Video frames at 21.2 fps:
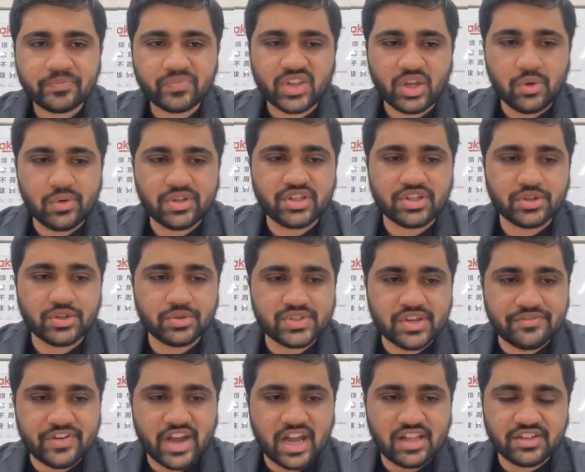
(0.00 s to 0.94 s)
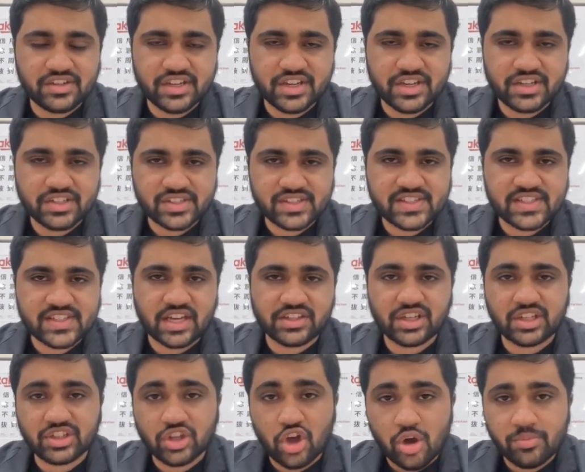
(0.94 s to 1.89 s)
where the user validates an
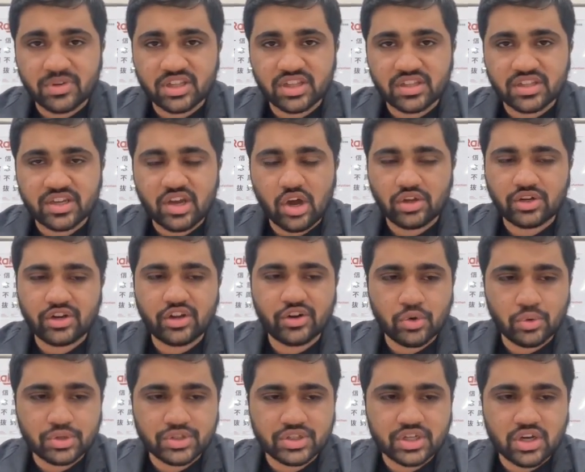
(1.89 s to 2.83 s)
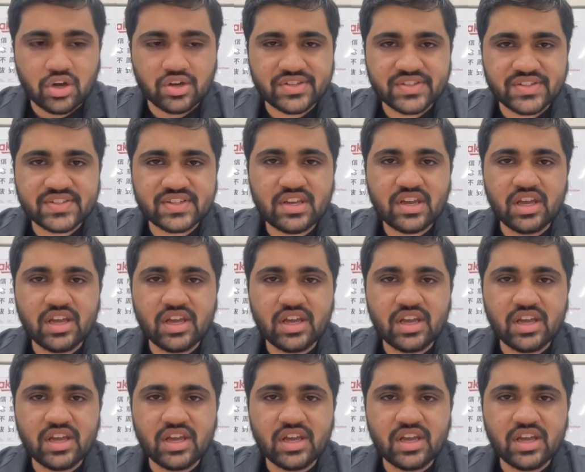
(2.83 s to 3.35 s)
anomaly or a root cause.